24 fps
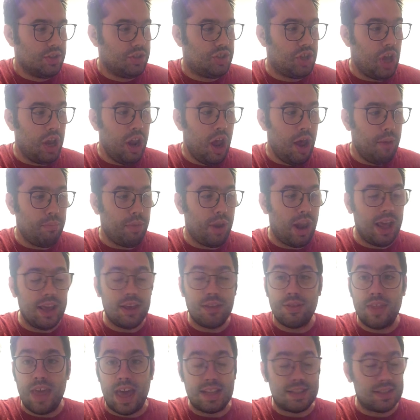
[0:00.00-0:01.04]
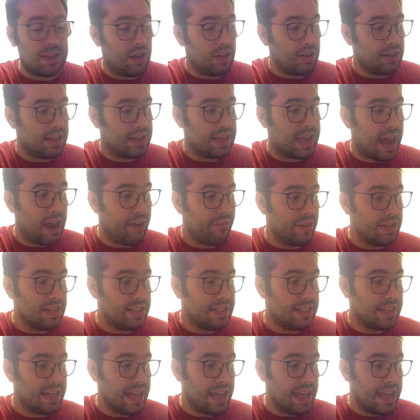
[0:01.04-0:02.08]
Done up like that, I'll
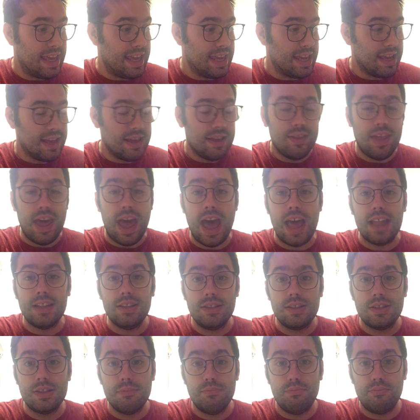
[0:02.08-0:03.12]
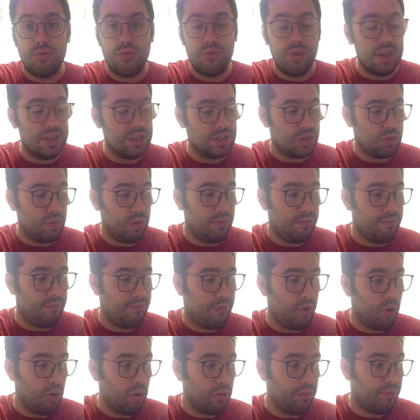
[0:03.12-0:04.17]
guarantee the handsome prince will
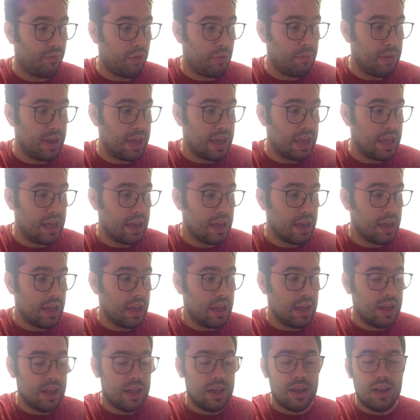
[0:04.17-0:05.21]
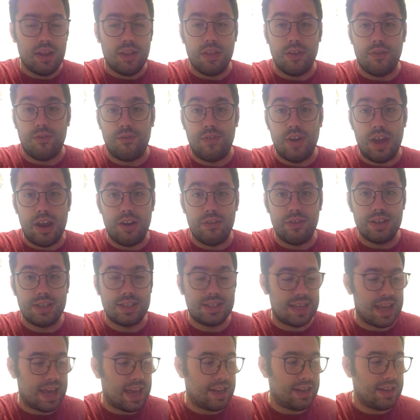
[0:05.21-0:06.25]
fall for me." The fairy
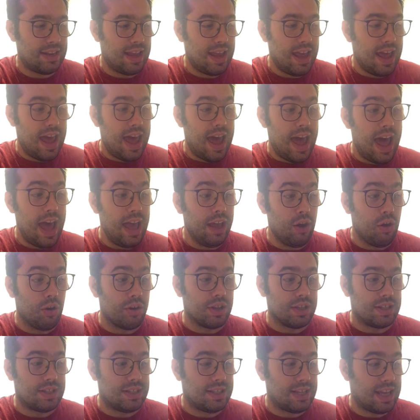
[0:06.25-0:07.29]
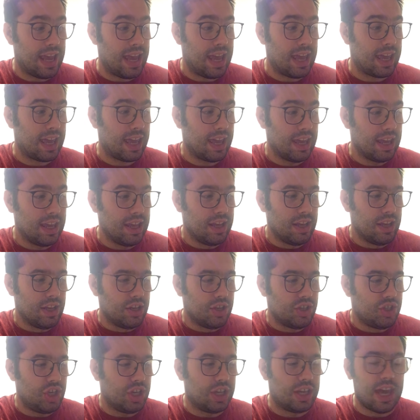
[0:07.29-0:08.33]
said, "Hang on a tick."
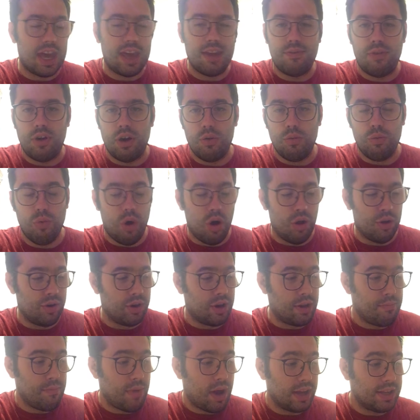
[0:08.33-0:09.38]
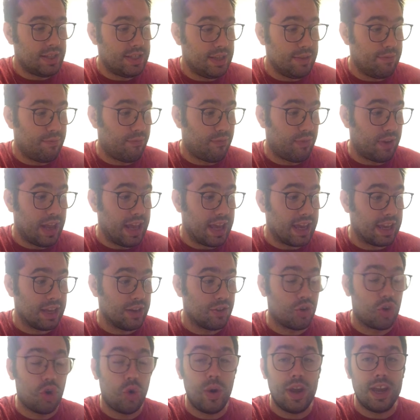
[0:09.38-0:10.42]
She gave her wand a mighty flick
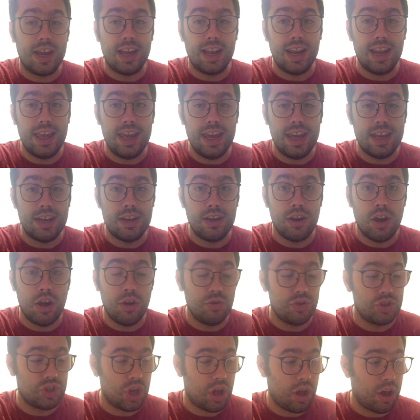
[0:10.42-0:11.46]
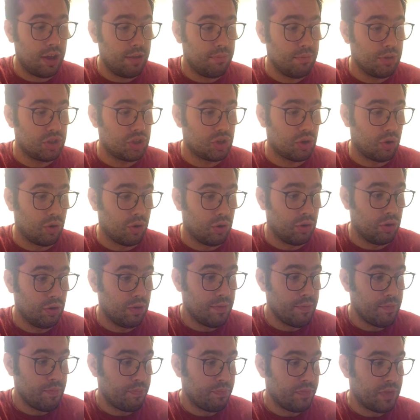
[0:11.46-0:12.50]
and quickly, in no time at
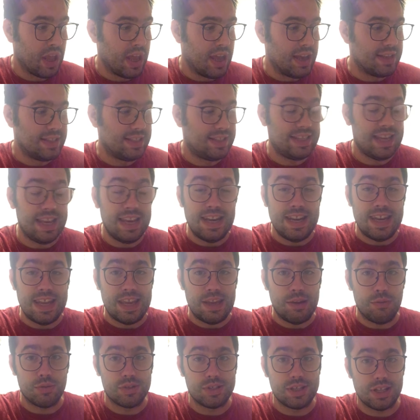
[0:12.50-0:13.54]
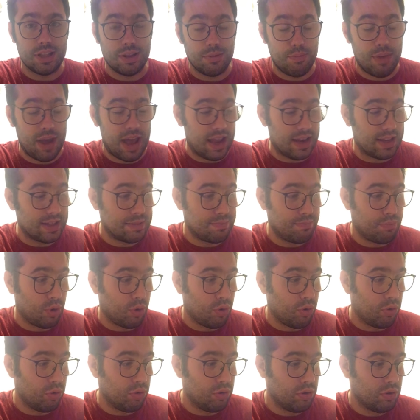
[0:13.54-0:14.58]
all, Cindy was at the palace
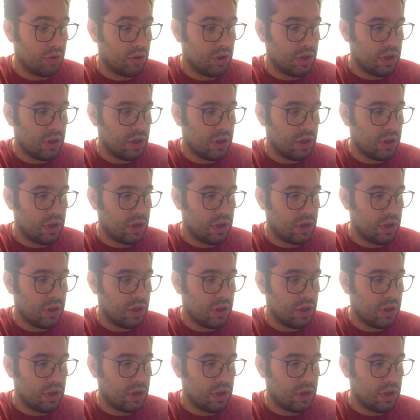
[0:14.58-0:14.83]
ball.